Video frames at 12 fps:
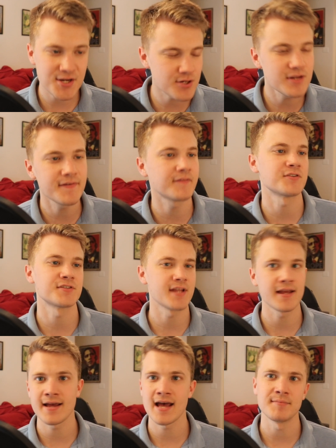I shouldn't even have to
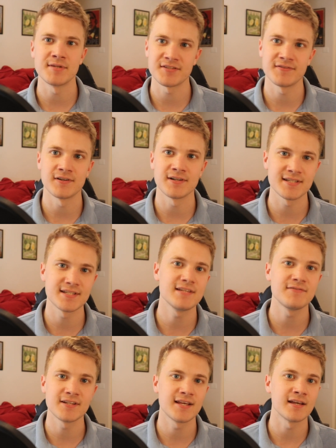say atmosphere, it's
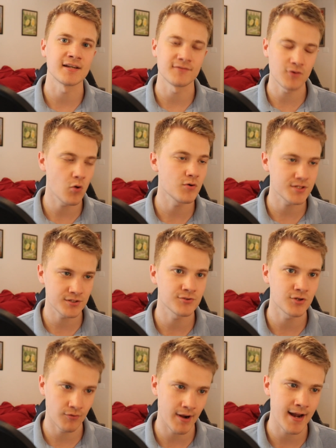Stephen King. Of course there's
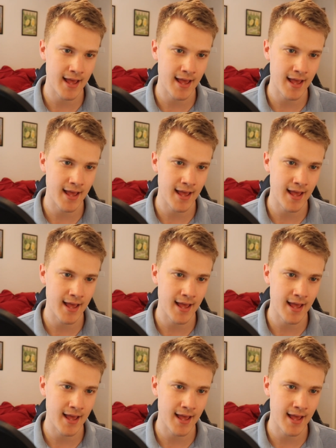a great